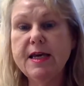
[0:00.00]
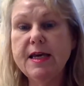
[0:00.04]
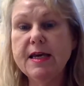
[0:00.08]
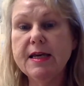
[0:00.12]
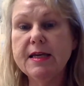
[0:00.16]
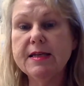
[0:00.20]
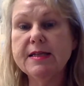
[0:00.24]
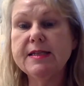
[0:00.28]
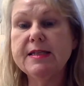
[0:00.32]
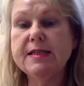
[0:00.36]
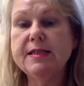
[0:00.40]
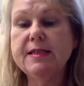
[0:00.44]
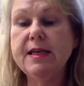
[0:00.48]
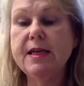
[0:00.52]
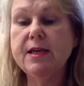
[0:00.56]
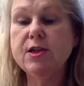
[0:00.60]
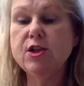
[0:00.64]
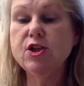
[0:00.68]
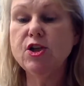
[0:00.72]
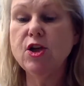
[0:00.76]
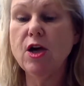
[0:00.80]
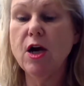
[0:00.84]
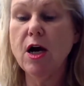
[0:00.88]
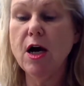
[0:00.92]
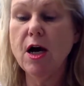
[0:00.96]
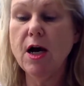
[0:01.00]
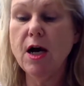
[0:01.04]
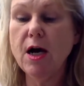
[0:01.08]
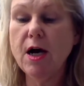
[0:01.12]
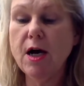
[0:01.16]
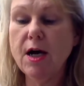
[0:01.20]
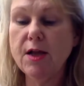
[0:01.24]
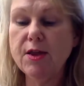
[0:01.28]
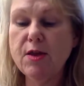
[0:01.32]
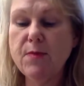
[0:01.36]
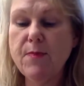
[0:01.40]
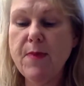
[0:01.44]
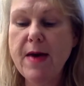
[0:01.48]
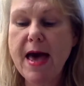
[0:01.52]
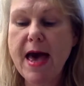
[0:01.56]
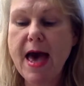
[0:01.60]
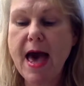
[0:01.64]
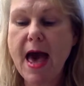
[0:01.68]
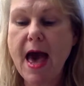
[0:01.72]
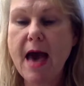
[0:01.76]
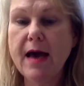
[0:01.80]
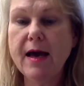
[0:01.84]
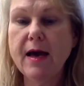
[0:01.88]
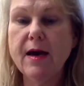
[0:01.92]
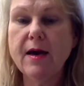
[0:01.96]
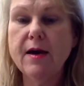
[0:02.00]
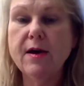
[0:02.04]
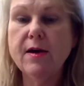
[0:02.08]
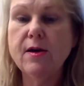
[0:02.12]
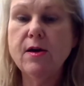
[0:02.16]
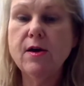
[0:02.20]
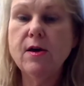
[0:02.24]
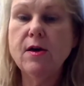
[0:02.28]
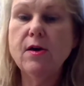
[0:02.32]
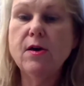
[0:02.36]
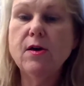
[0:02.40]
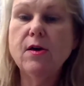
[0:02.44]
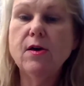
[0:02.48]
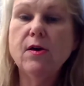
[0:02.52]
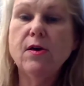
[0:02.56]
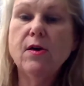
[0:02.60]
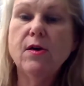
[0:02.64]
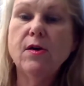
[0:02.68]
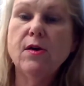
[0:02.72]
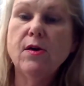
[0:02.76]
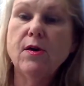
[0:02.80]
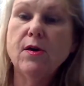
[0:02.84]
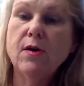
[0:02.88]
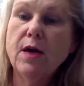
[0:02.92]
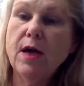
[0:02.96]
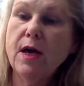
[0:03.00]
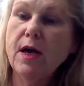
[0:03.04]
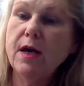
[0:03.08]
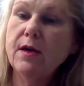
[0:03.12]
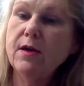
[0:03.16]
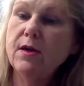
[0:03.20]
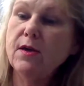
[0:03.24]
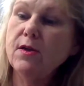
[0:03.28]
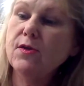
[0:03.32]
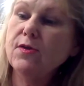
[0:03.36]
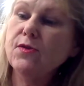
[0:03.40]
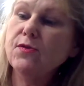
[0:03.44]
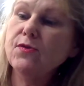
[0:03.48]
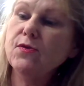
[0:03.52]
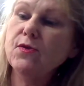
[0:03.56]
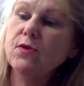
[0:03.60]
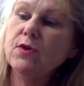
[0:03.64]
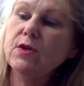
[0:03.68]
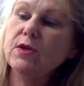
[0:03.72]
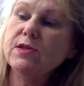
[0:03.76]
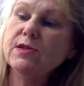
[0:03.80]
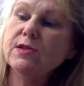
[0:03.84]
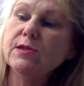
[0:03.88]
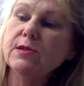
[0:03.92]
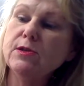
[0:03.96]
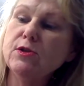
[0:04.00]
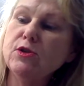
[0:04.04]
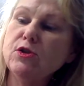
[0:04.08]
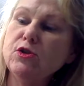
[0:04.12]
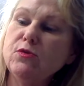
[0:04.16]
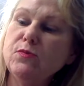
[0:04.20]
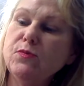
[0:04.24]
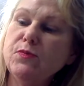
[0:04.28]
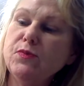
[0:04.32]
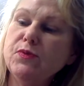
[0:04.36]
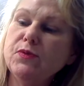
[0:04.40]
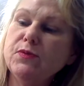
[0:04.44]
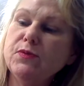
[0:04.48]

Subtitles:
stitch on the back, okay, through this loop